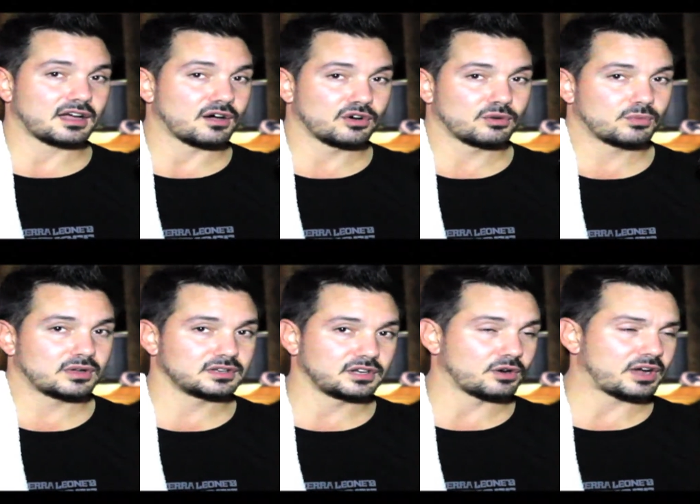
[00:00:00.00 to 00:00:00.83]
home,
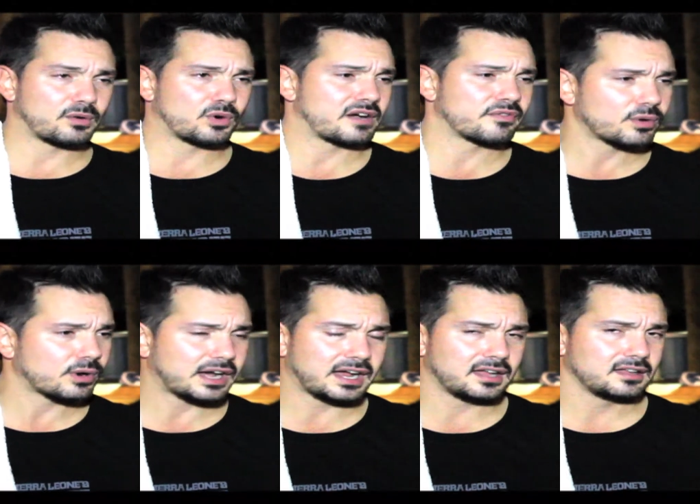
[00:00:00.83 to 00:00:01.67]
you know, at wherever we're
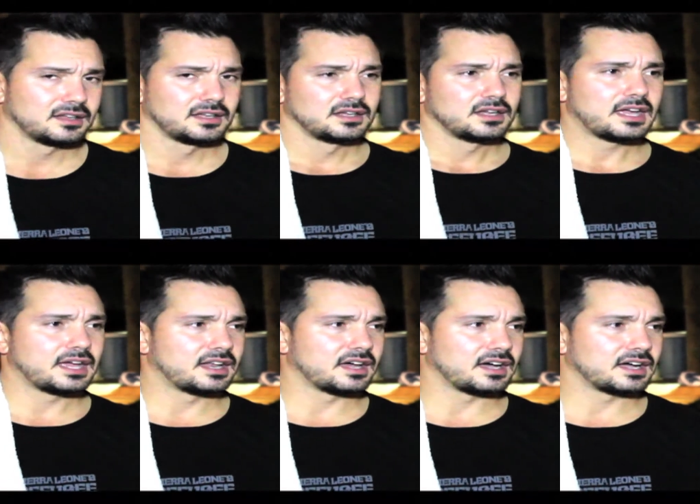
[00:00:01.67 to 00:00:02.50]
at
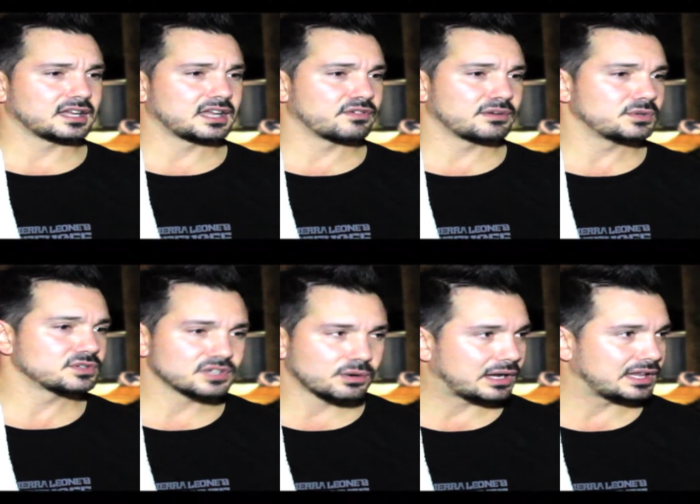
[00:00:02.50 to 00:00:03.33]
and uh, giving the
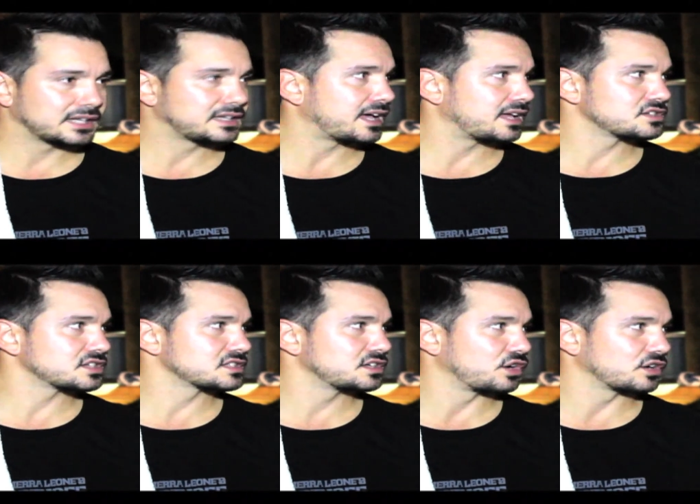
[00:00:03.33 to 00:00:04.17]
music away like that,
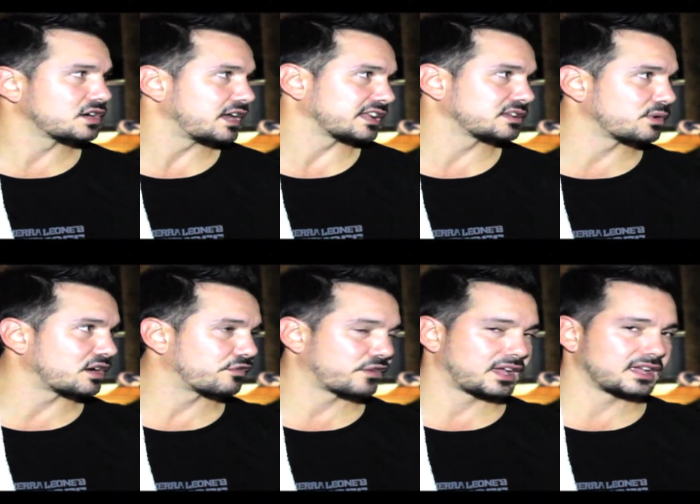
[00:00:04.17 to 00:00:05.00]
just you know, okay. connecting with our
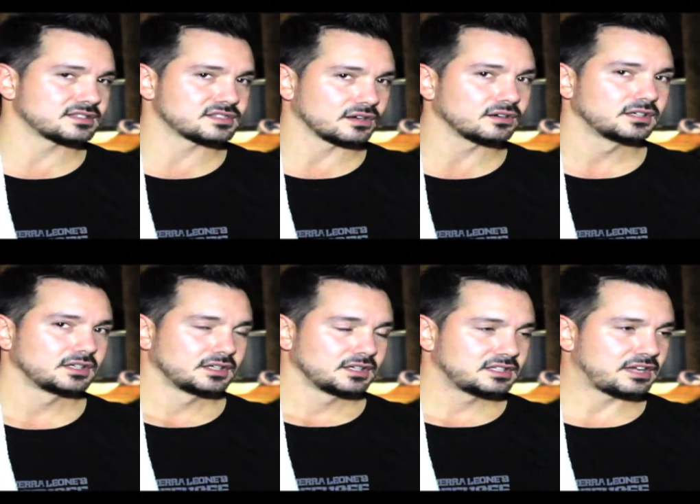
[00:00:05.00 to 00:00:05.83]
fans. so
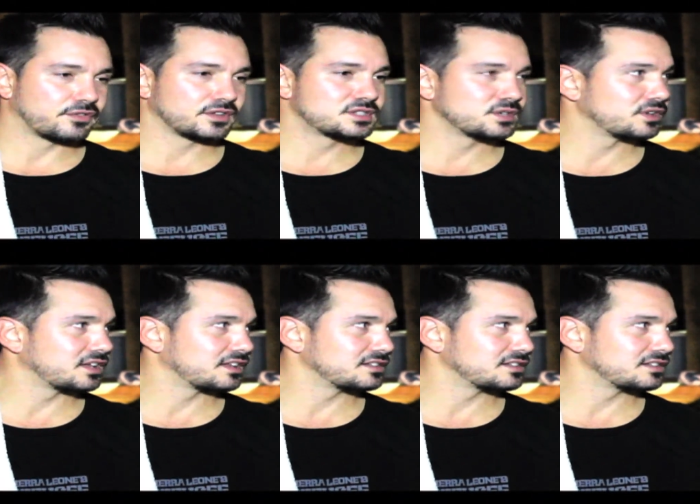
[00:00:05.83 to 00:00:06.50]
definitely tune in.